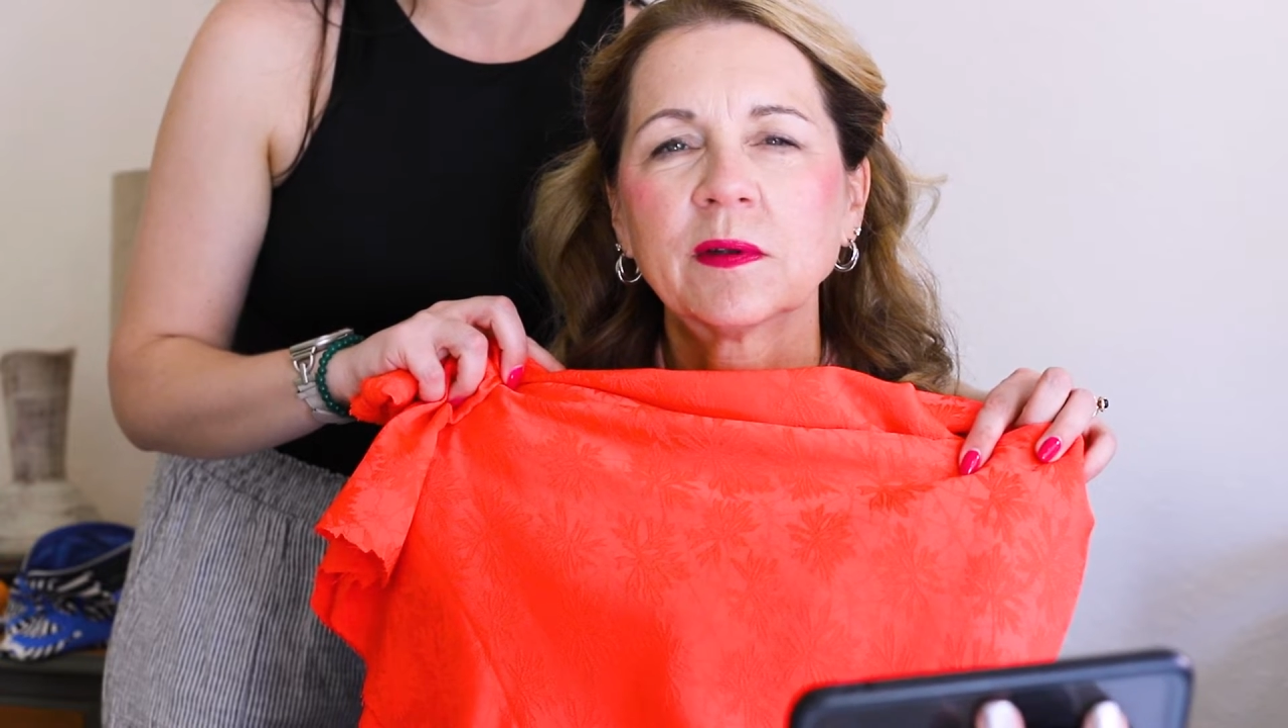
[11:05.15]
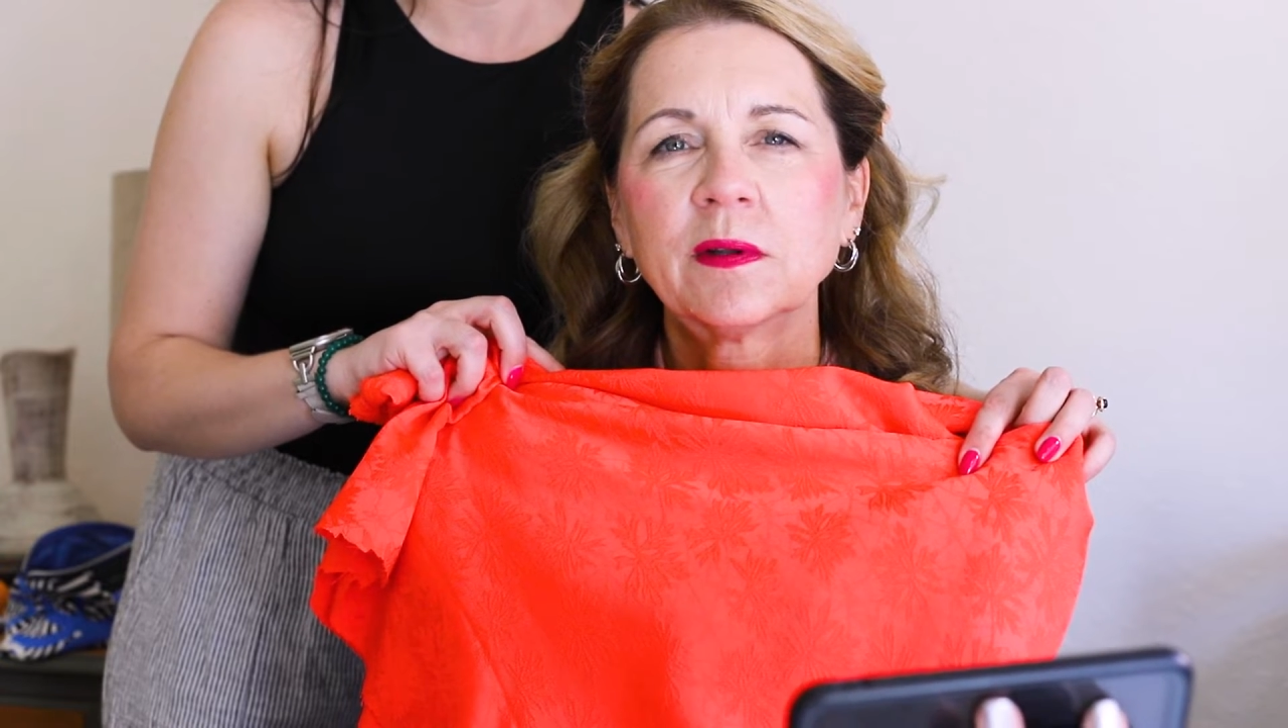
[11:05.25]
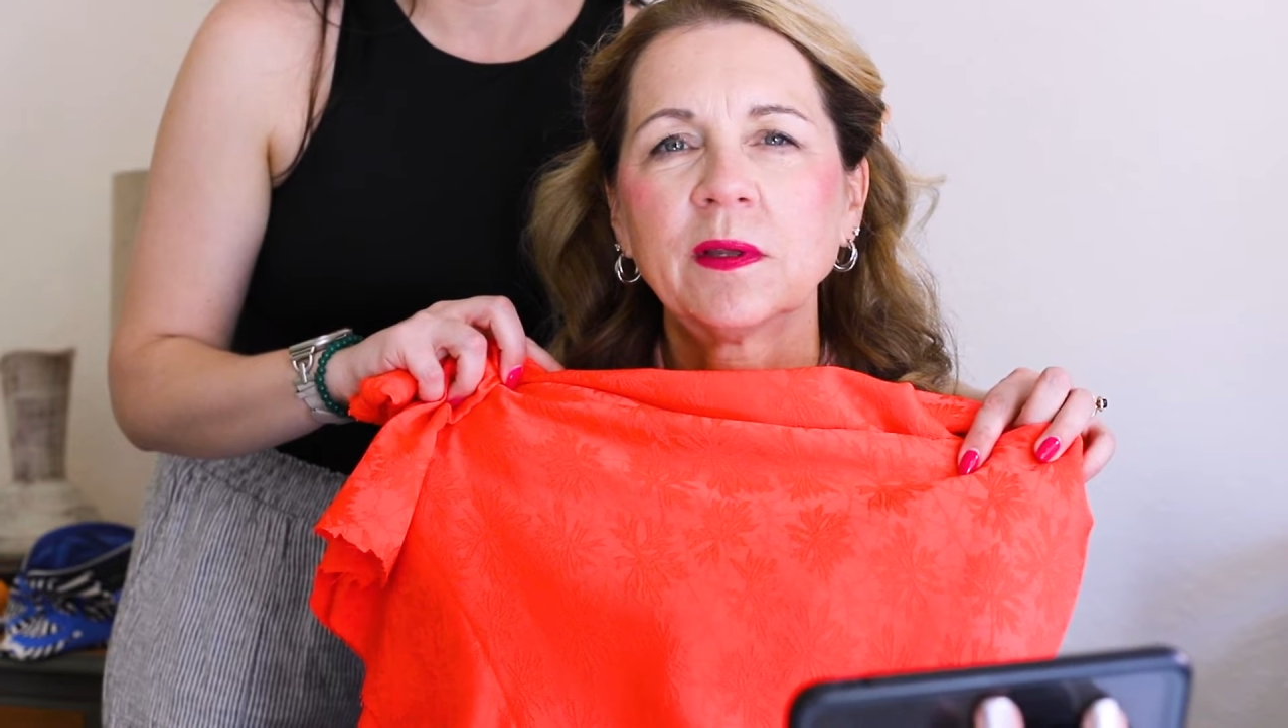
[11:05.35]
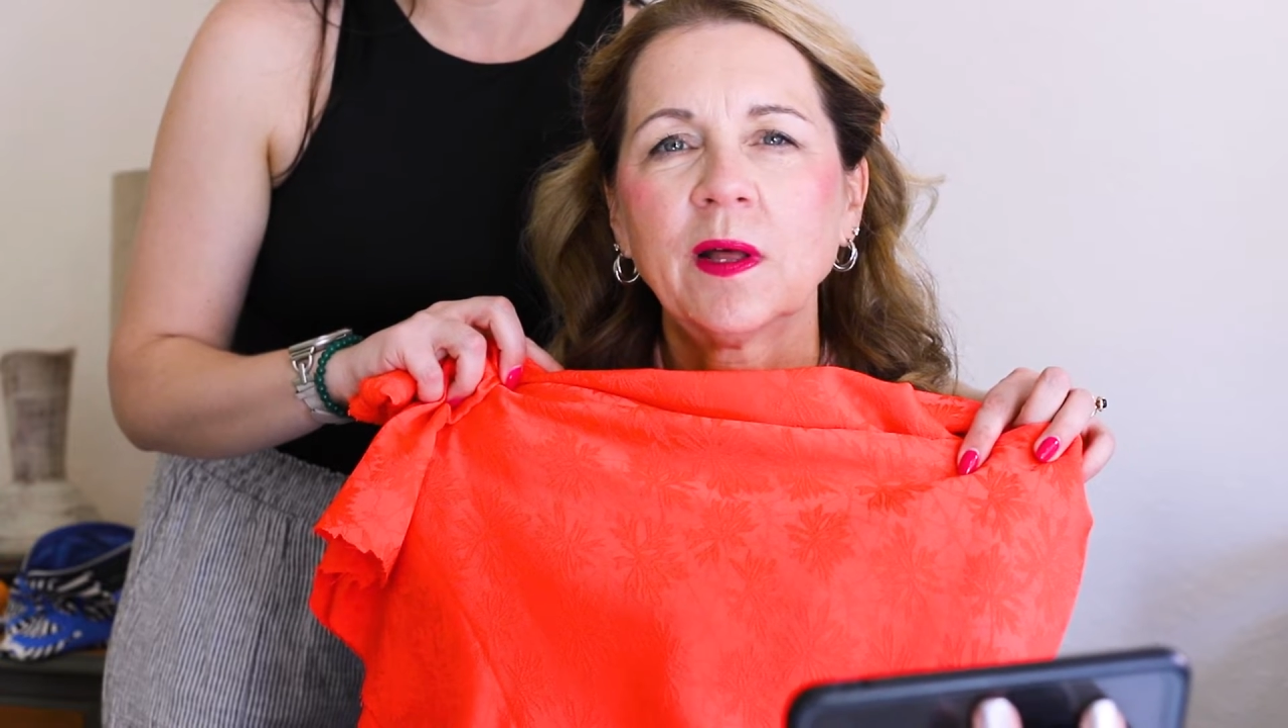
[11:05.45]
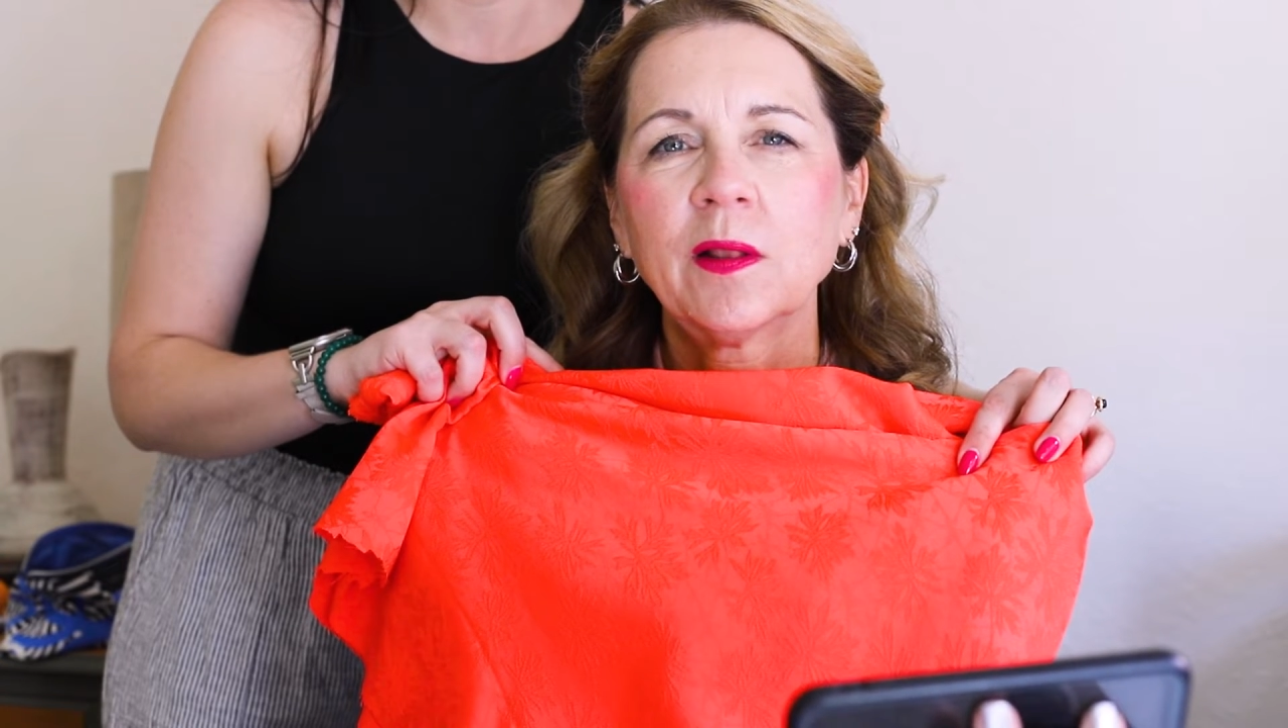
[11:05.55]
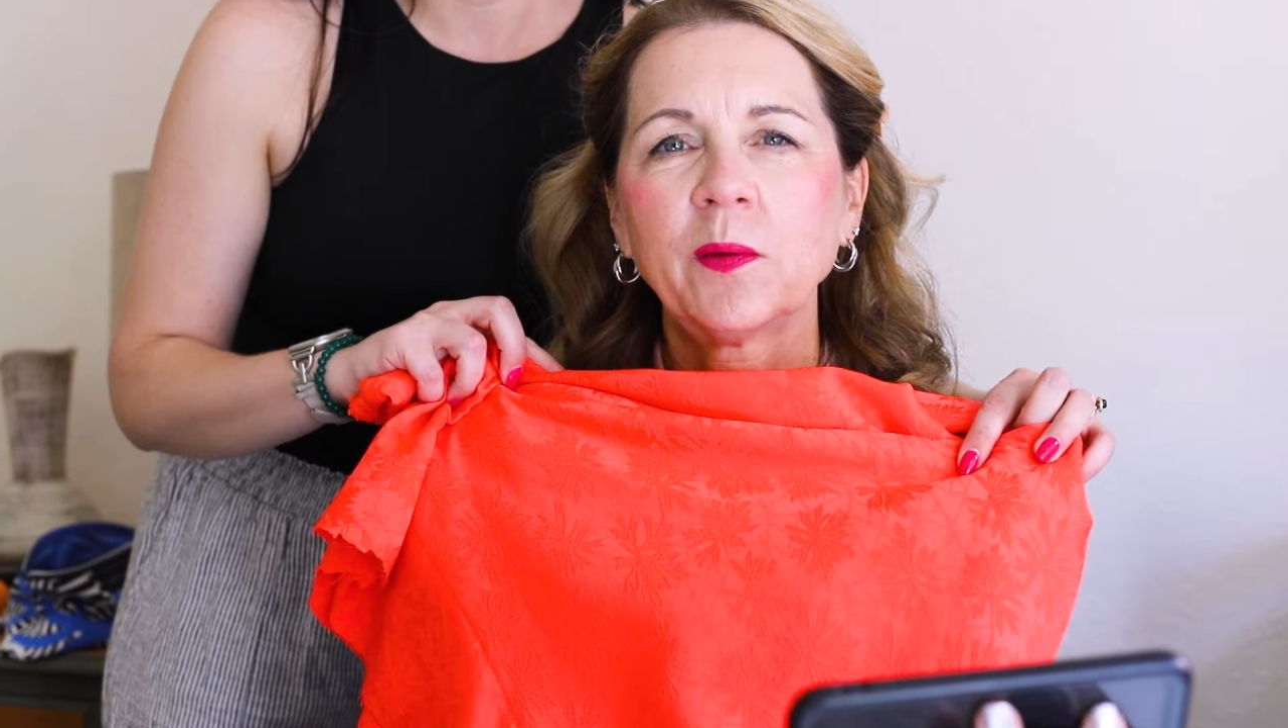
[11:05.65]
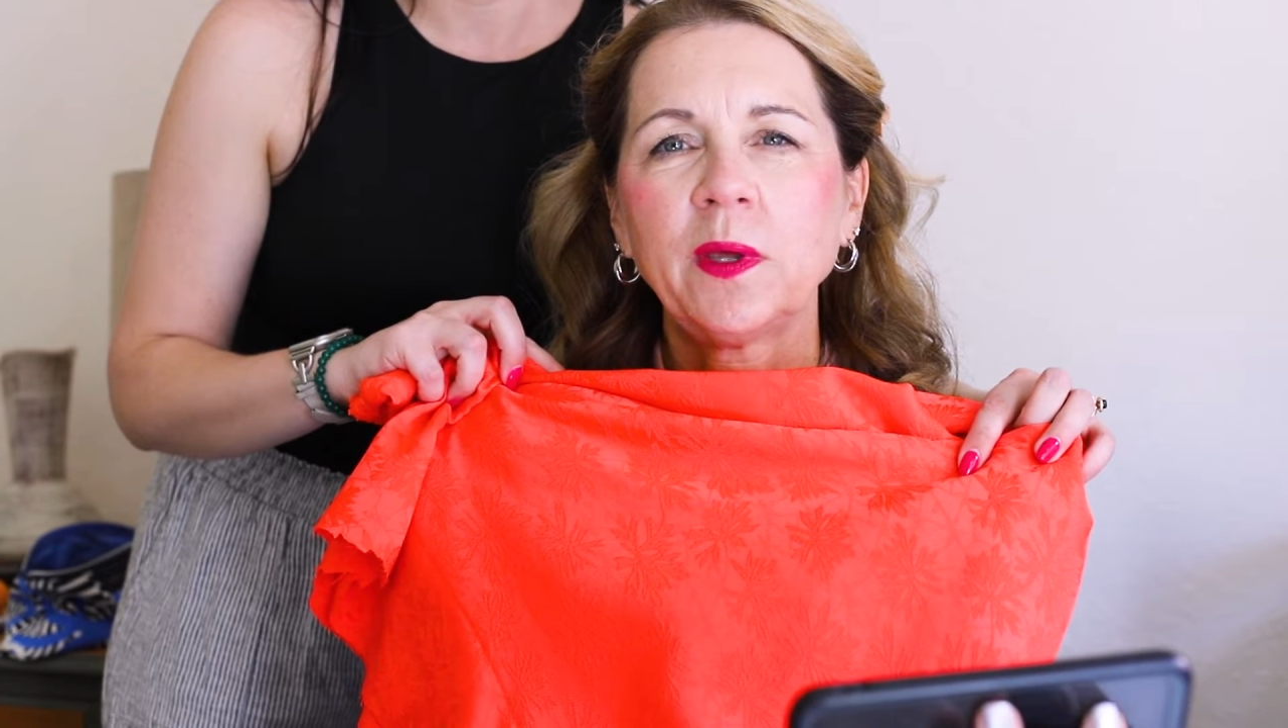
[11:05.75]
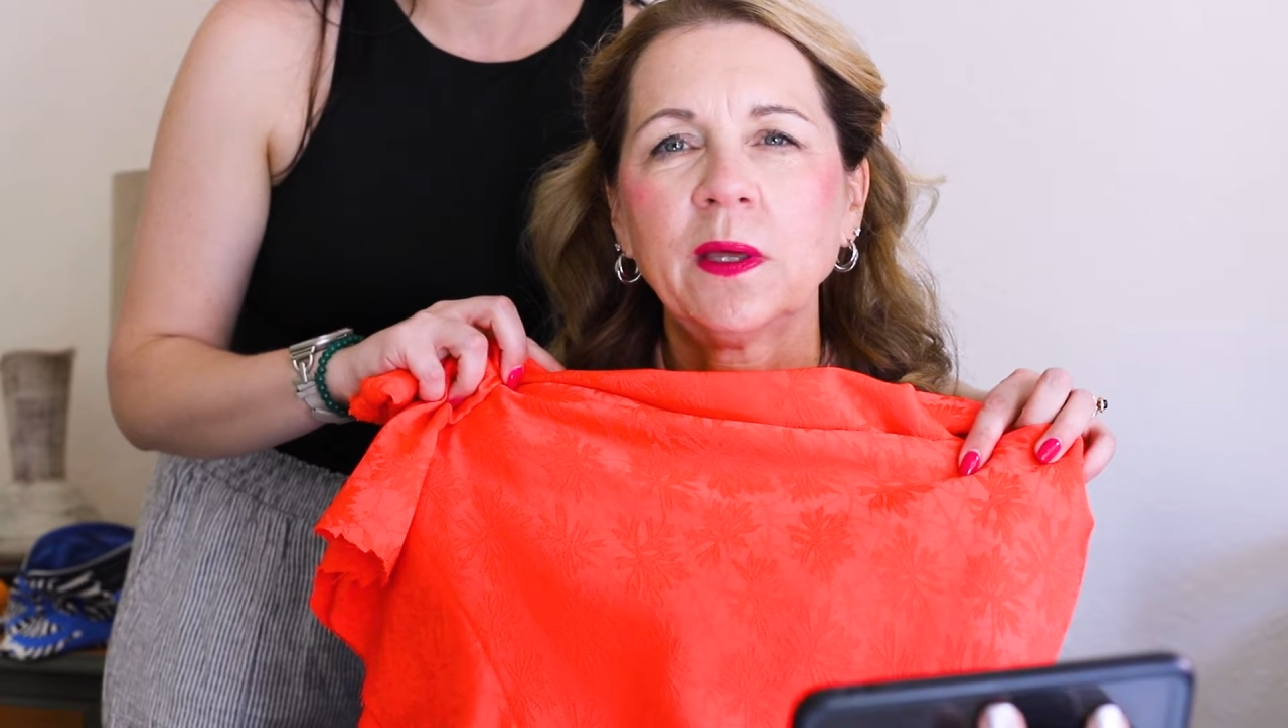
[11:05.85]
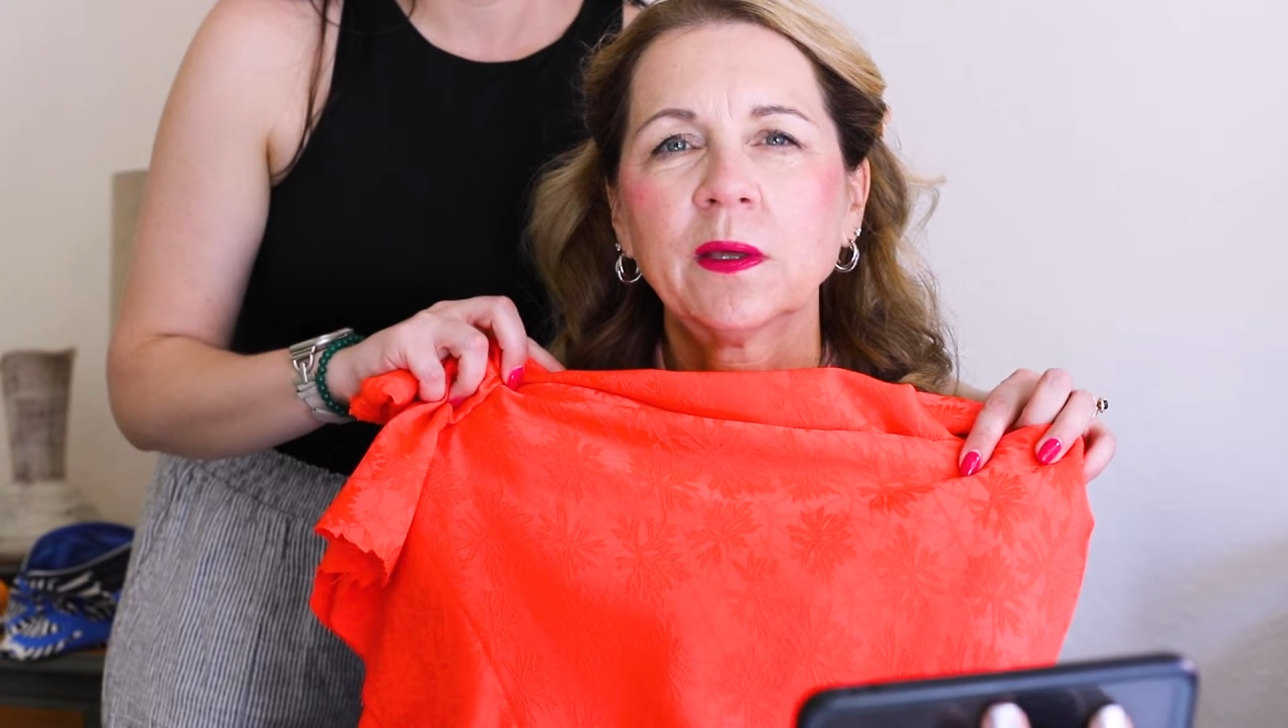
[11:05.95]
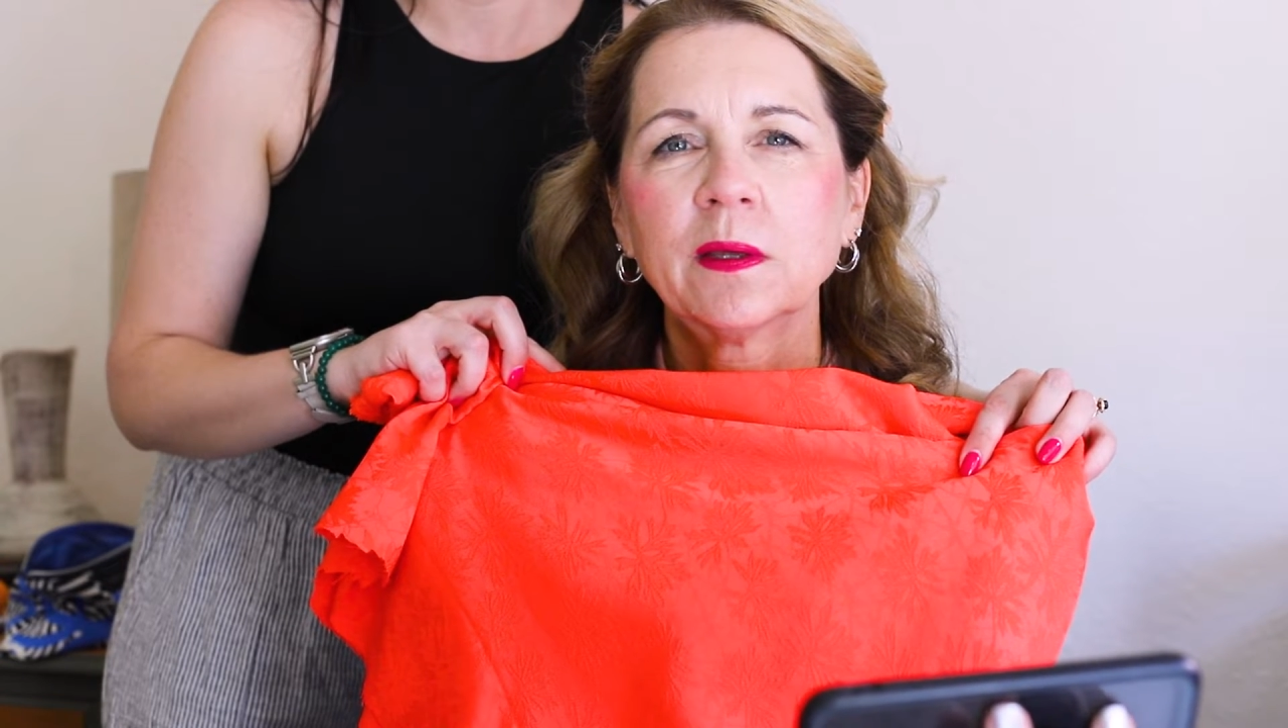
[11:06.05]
little yellowy.